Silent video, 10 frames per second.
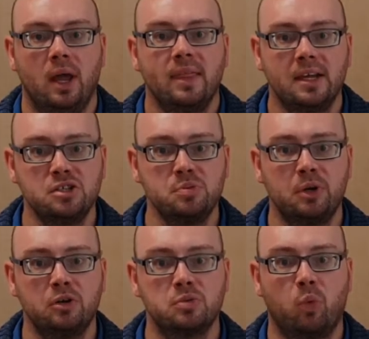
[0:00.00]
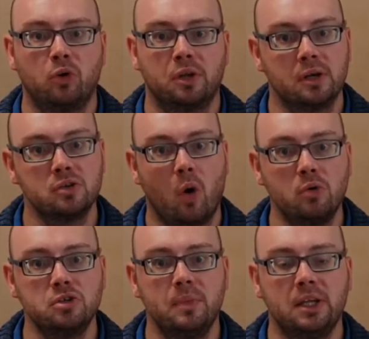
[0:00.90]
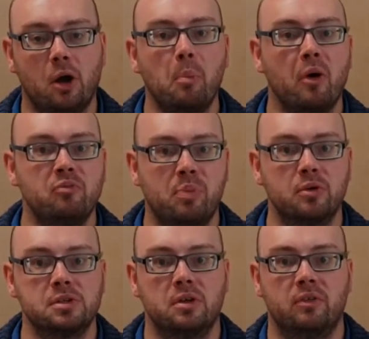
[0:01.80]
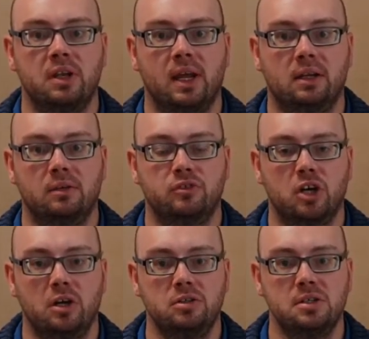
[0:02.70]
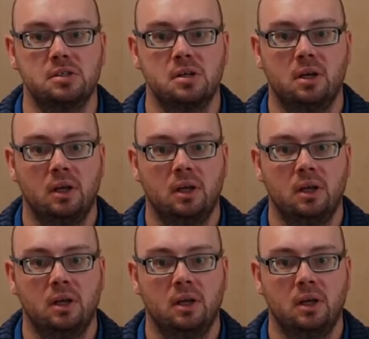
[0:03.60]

This is because water is also made up of positive and negative charges.